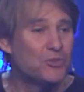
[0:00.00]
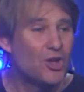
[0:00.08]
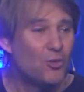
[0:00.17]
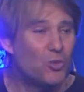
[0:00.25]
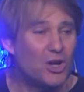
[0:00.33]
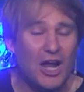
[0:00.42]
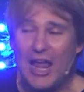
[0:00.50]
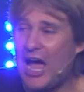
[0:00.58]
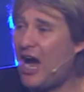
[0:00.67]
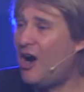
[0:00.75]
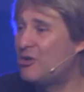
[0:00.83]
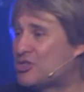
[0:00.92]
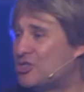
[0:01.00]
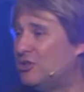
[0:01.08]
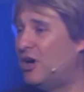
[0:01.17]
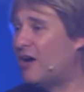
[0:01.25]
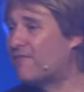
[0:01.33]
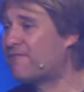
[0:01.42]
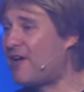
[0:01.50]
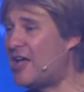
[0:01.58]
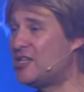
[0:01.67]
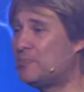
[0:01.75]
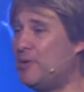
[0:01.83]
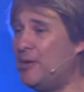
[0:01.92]
We're not out to
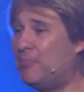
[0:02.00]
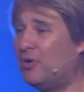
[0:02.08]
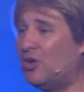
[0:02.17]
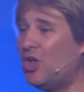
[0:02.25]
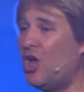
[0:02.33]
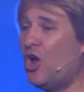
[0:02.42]
offend people.